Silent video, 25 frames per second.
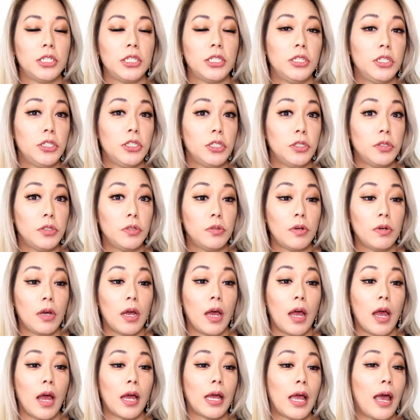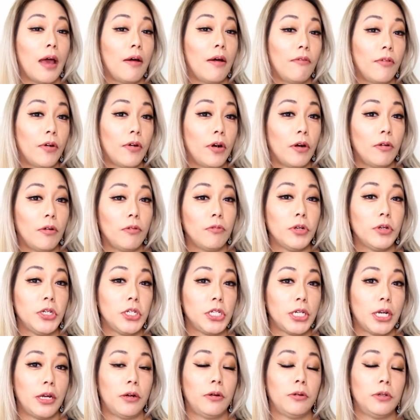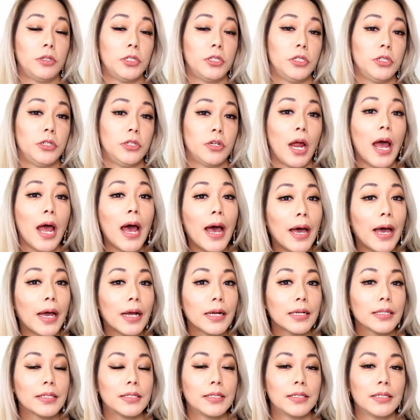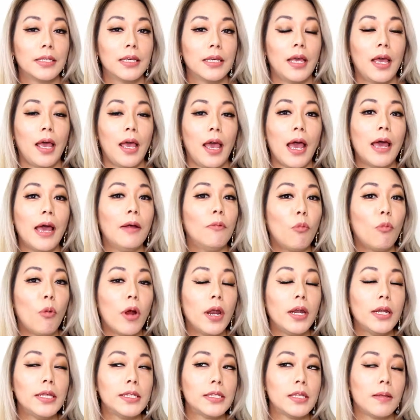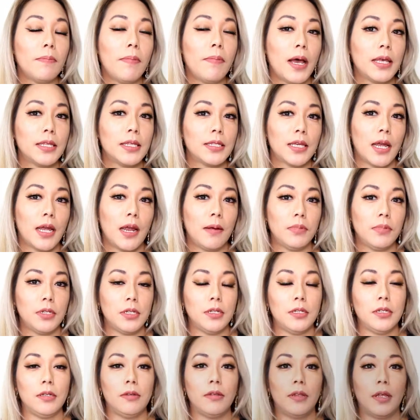Should you ever reach out to your ex? And when is the best time to do